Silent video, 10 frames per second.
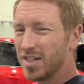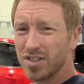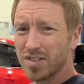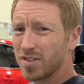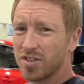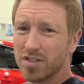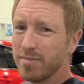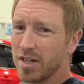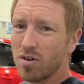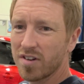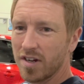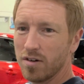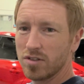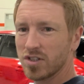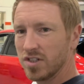just a minute or so,
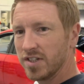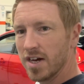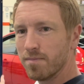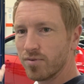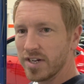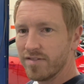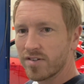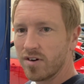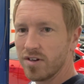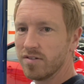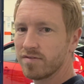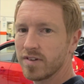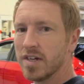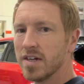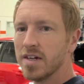just so you get a brief kind of
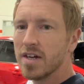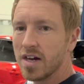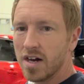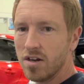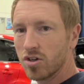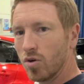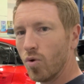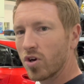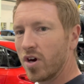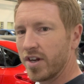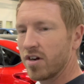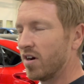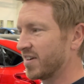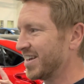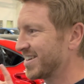look at what kind of
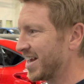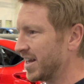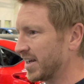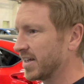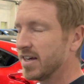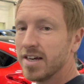cars they're selling.